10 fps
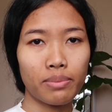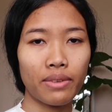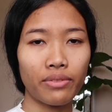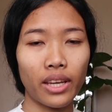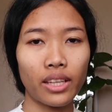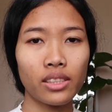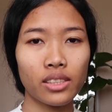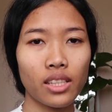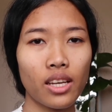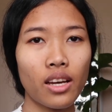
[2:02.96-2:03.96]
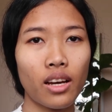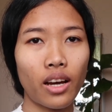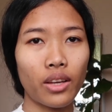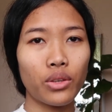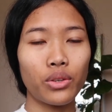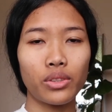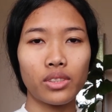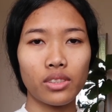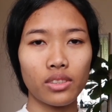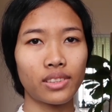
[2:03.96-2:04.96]
my face, I
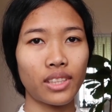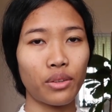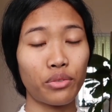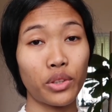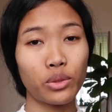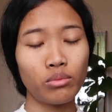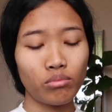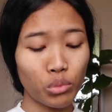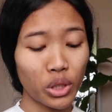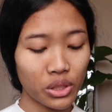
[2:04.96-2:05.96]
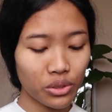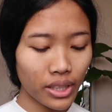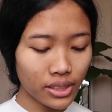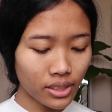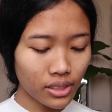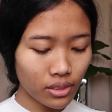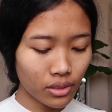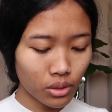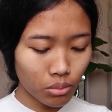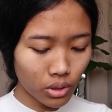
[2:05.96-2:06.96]
use Cetaphil moisturizer
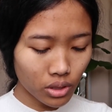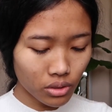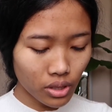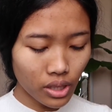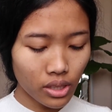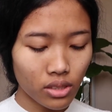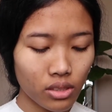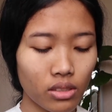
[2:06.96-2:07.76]
to moisturize.